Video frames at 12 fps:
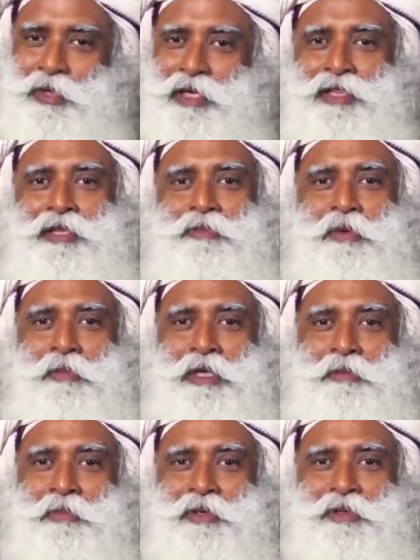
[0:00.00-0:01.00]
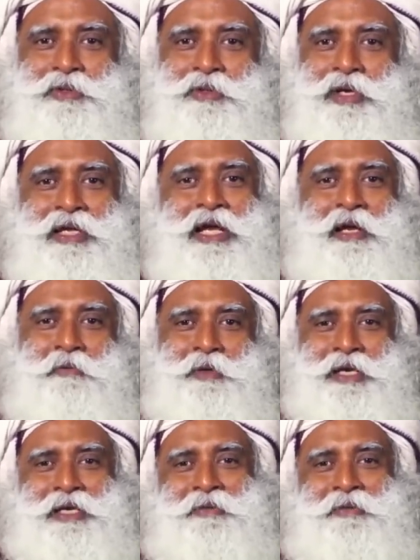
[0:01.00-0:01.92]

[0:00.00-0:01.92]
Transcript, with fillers: be in the moment because you cannot be